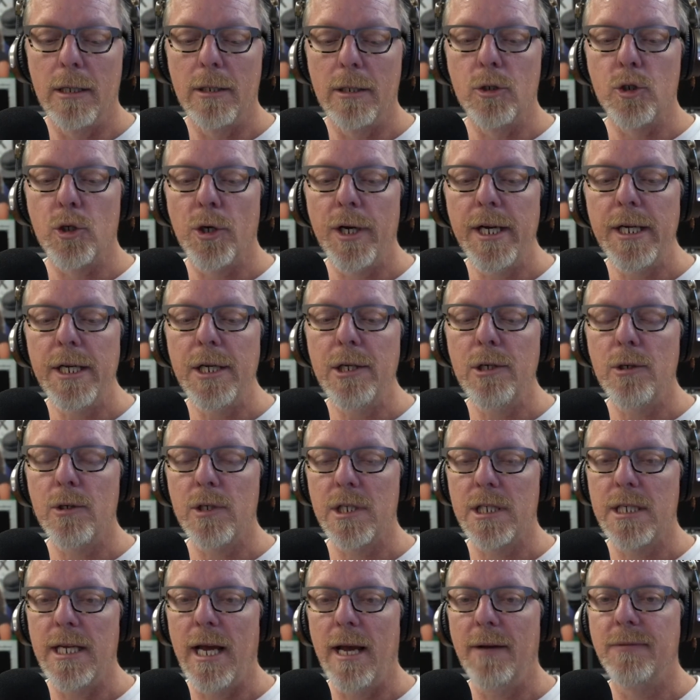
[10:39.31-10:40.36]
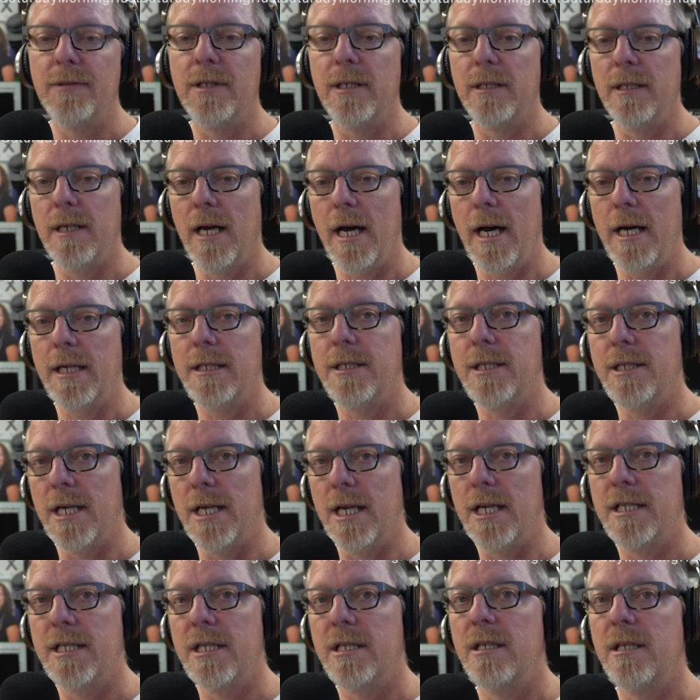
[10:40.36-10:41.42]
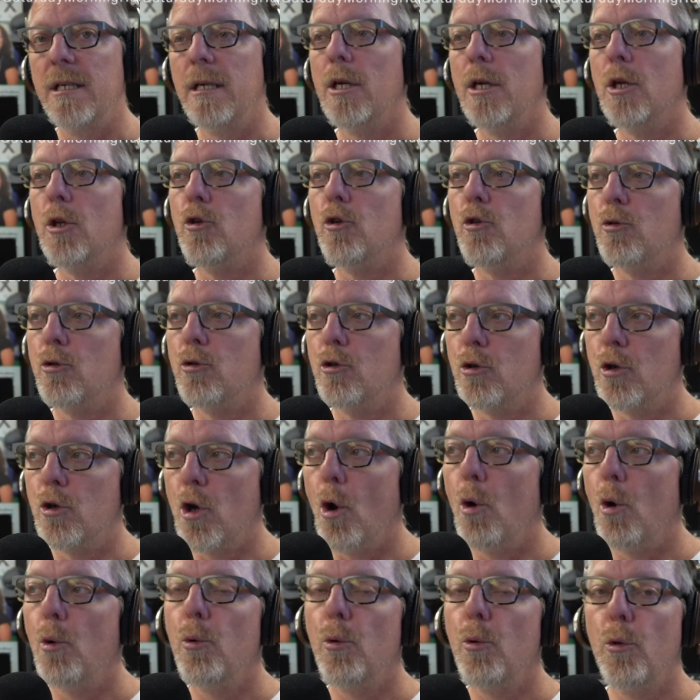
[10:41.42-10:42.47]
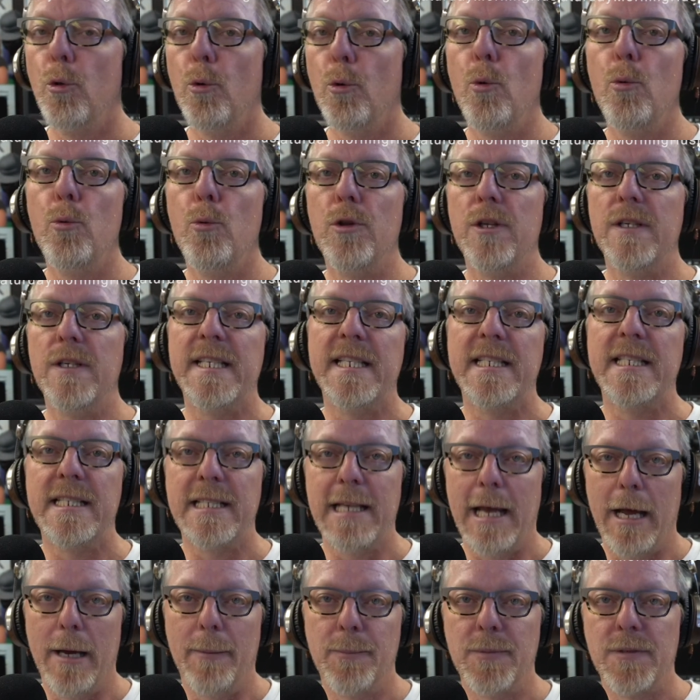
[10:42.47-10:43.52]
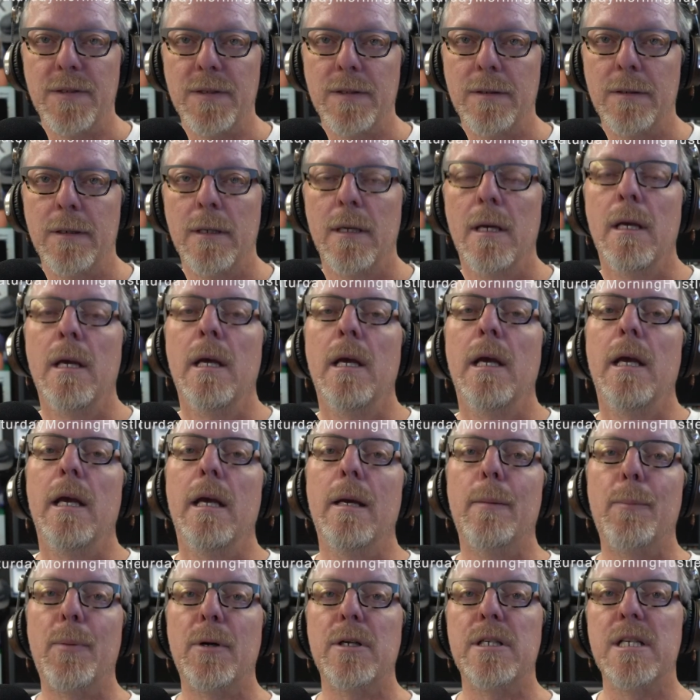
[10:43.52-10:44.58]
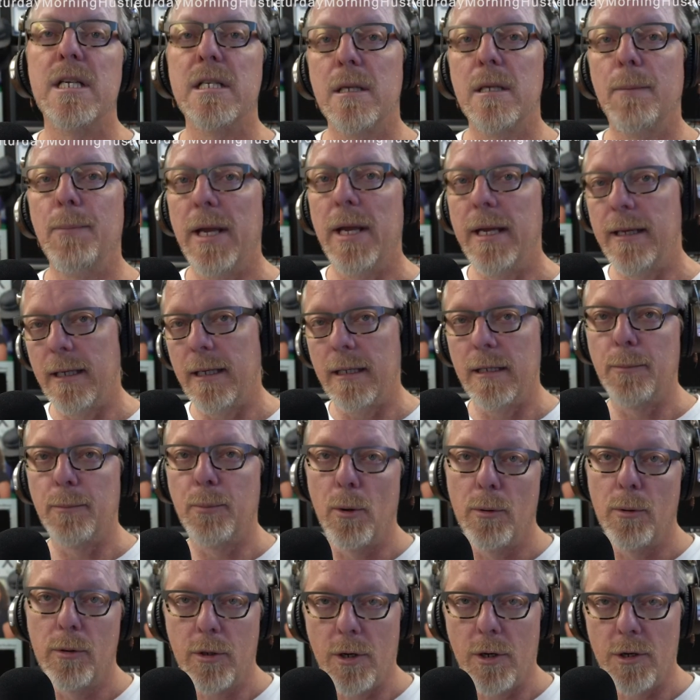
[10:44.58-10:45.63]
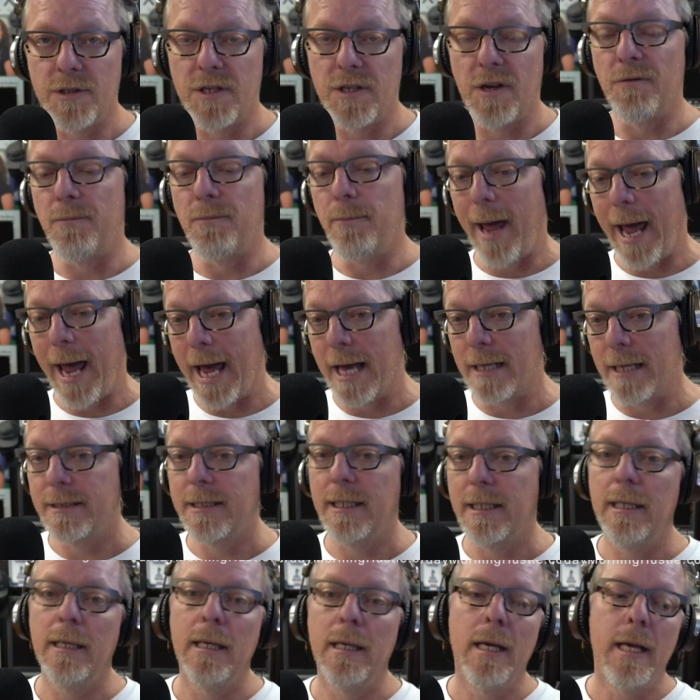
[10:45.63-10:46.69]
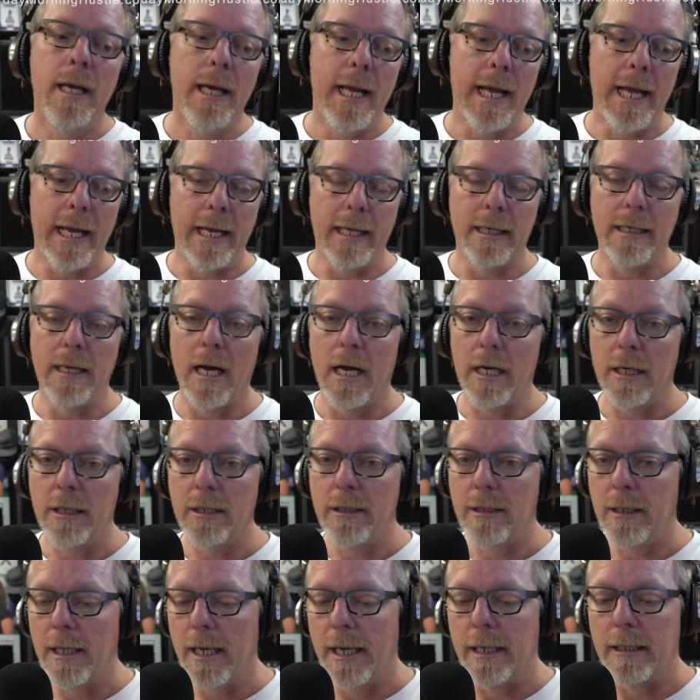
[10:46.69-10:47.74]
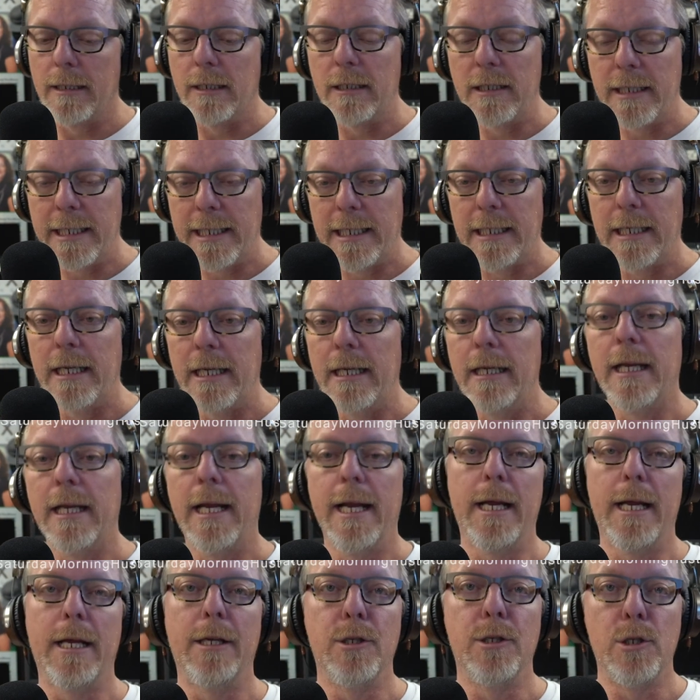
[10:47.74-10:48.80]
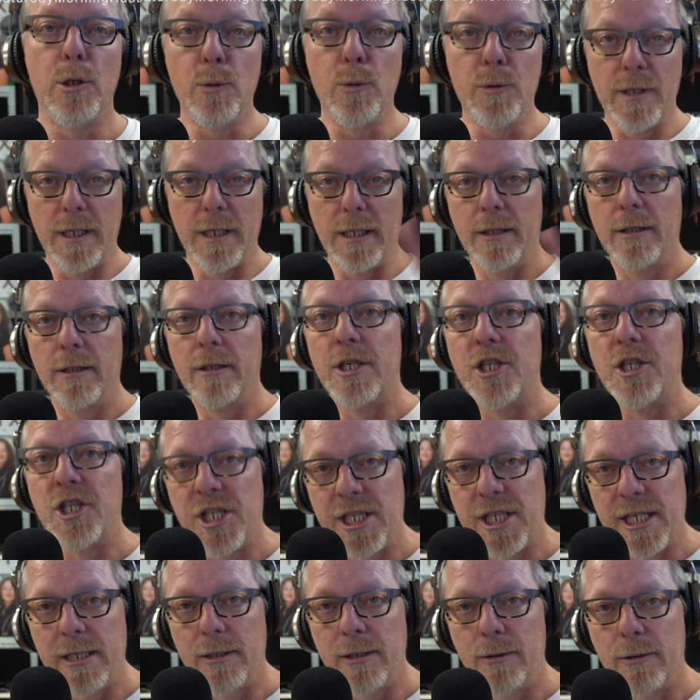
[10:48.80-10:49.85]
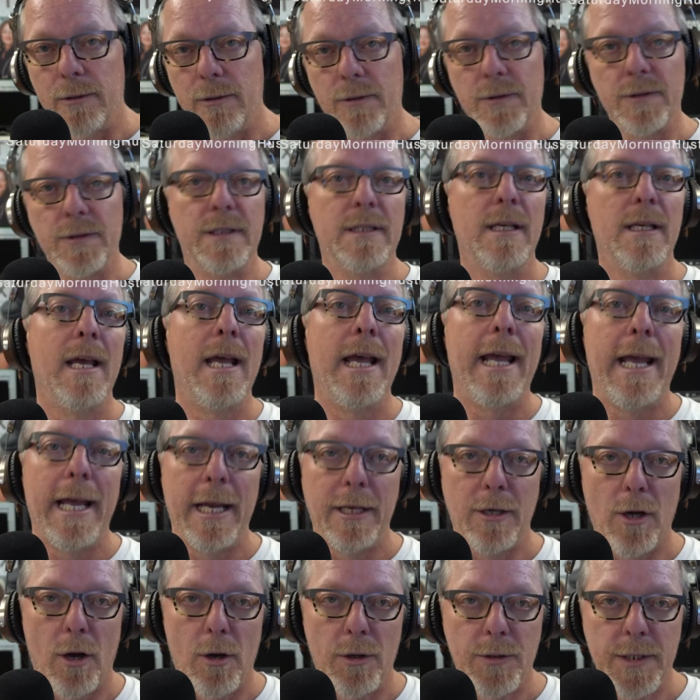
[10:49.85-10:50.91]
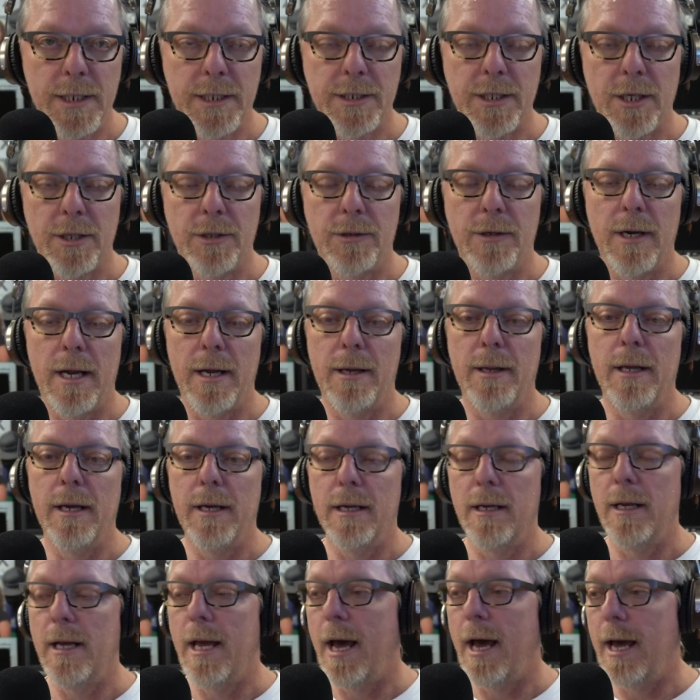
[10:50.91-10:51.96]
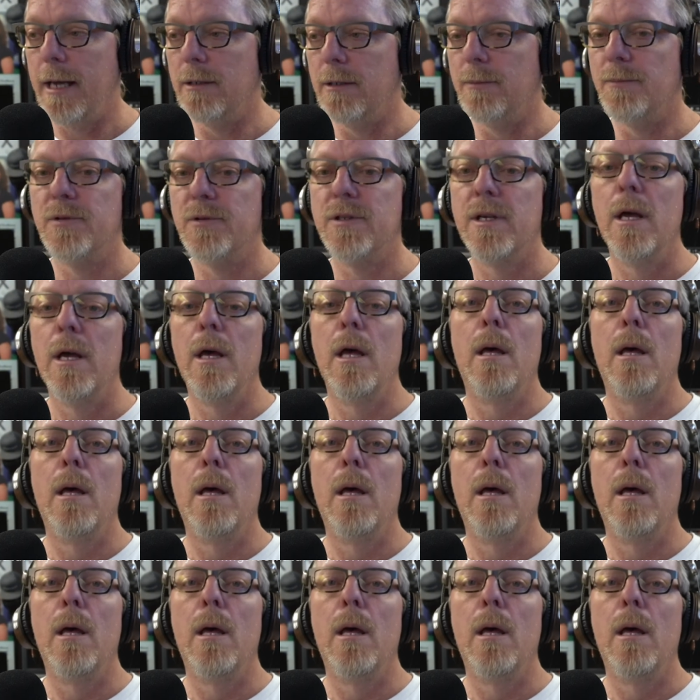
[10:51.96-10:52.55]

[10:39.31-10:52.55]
Training your staff to not just go through these steps and participate in the protocols of mask and cleaning and using the shields and all these other items,